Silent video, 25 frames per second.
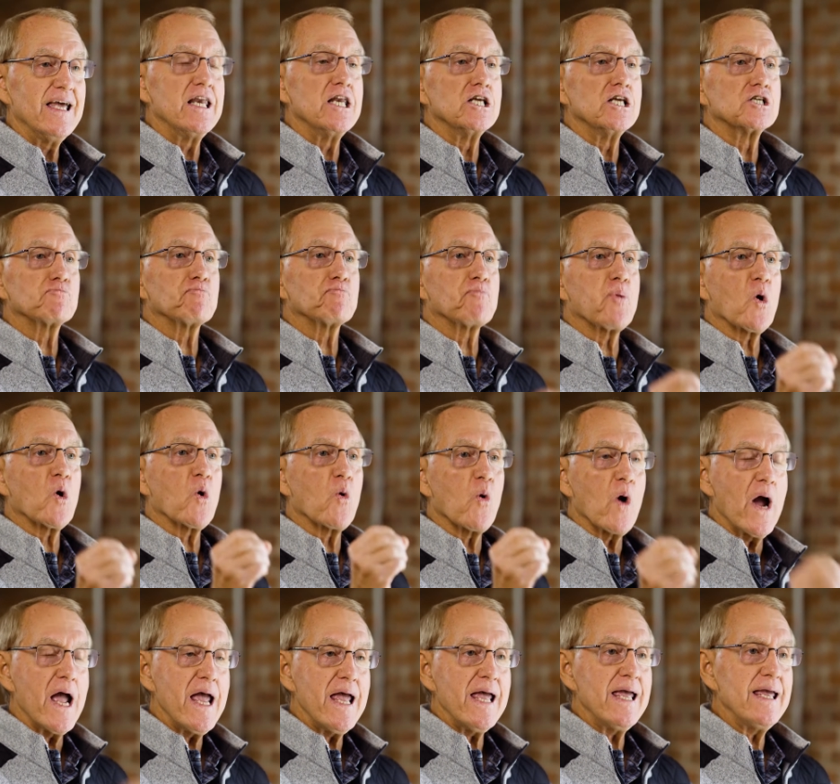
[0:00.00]
is
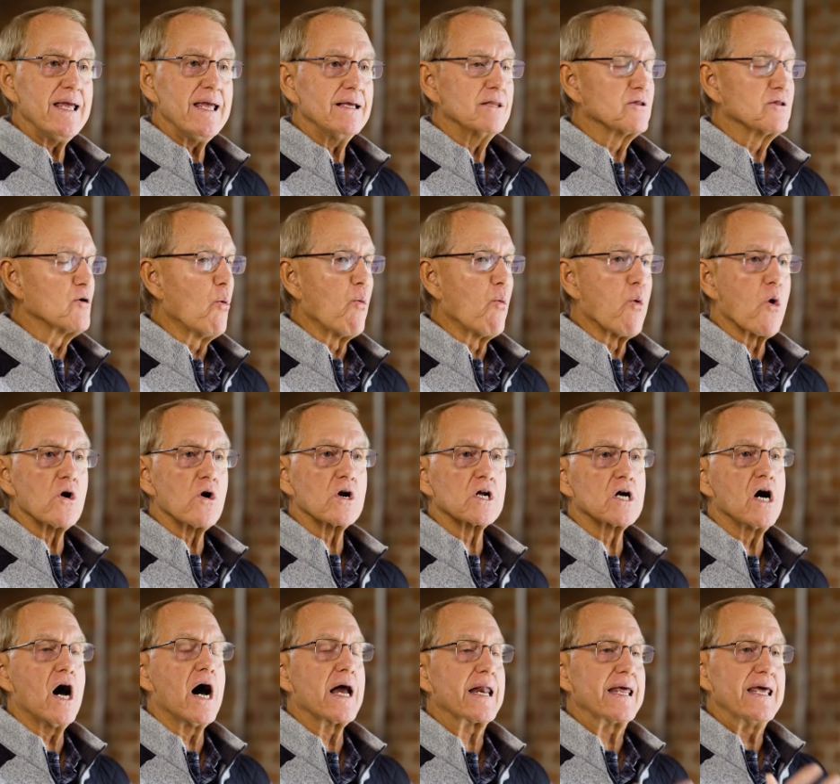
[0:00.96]
praying the Word of God.